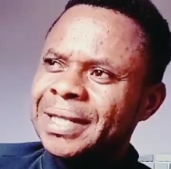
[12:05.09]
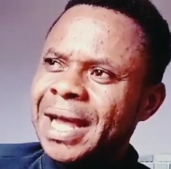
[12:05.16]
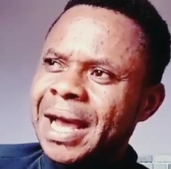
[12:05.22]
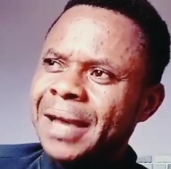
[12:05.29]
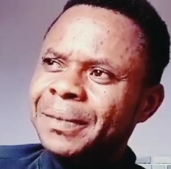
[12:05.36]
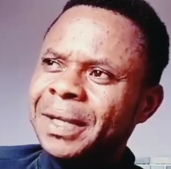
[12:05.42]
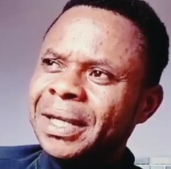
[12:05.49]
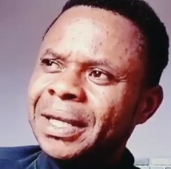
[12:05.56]

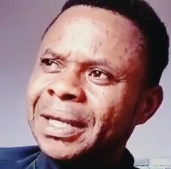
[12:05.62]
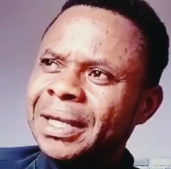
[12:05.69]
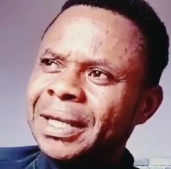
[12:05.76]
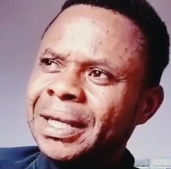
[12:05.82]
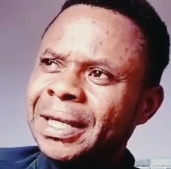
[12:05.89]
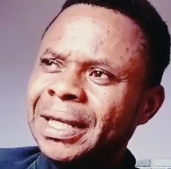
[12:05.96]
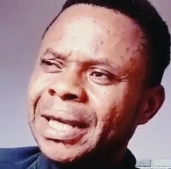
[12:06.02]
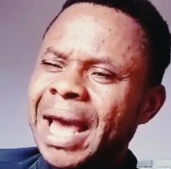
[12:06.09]
time
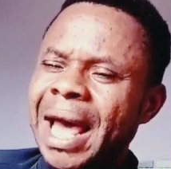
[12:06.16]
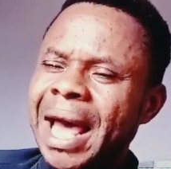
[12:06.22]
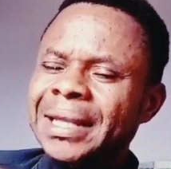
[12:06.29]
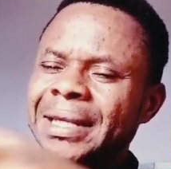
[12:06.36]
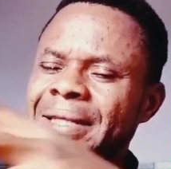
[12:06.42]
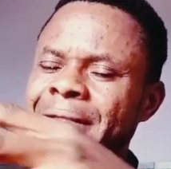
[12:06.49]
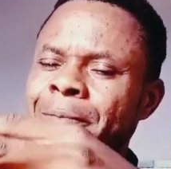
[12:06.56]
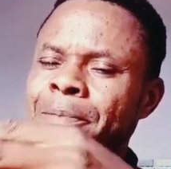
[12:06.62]
he
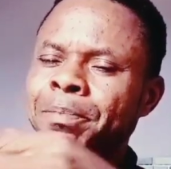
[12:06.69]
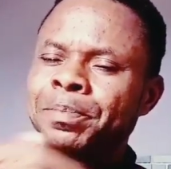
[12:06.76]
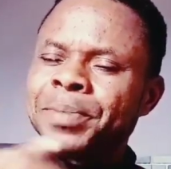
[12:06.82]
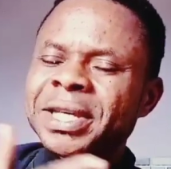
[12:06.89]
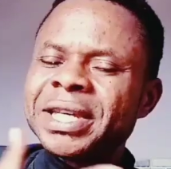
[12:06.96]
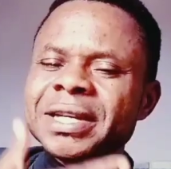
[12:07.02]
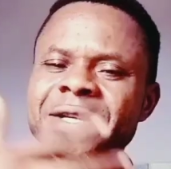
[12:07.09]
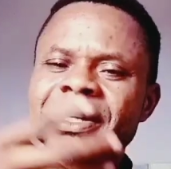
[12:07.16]
had this
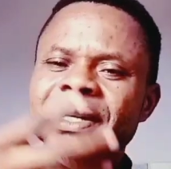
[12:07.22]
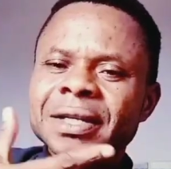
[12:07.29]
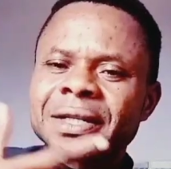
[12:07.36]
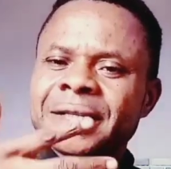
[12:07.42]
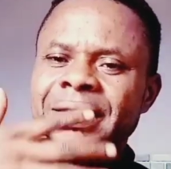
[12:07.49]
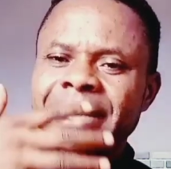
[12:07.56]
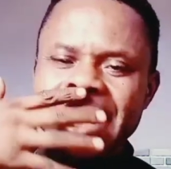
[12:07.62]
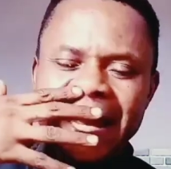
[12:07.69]

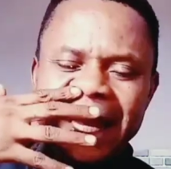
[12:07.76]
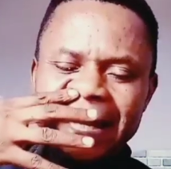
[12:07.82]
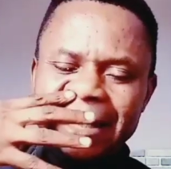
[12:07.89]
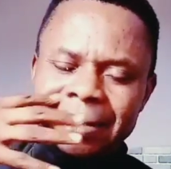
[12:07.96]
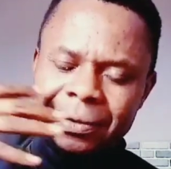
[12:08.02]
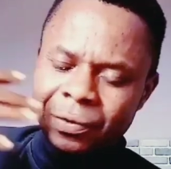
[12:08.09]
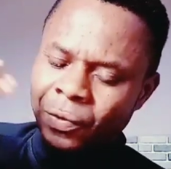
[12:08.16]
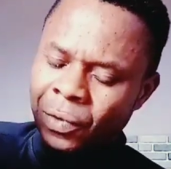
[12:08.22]
beard
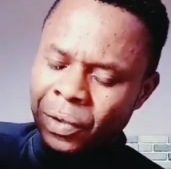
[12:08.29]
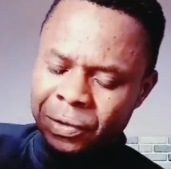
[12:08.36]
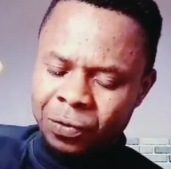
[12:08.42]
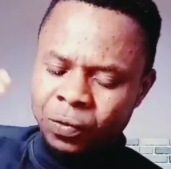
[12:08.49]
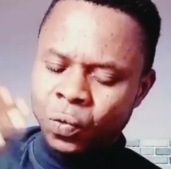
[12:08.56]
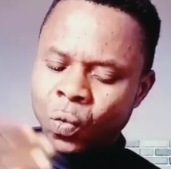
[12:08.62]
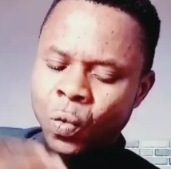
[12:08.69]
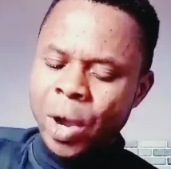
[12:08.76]
that was